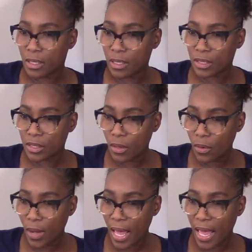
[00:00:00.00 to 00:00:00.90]

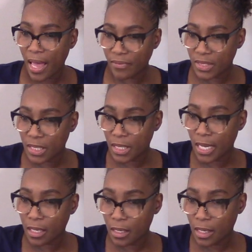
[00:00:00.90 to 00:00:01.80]
So I have to
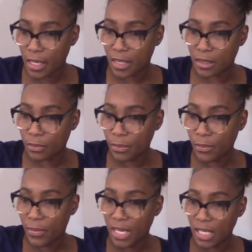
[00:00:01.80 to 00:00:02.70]
take as
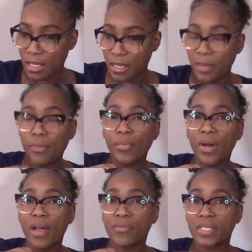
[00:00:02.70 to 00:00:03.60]
many deep
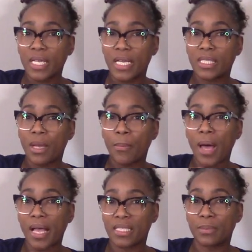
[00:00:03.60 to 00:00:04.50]
breaths as I
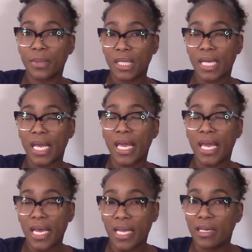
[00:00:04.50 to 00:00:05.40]
possibly
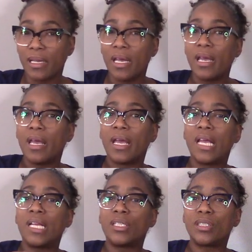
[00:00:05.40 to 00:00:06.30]
can
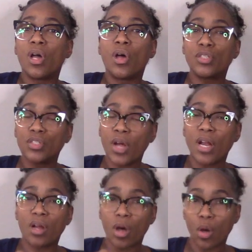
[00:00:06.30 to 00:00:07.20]
and try
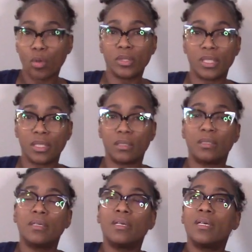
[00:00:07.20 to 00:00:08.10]
to hold it.
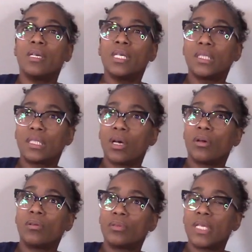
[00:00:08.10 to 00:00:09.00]

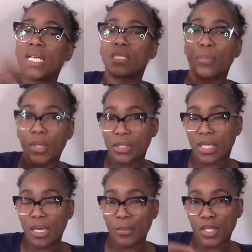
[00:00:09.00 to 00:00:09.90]
So that's supposed to
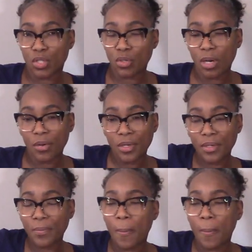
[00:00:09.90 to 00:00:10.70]
get me stronger.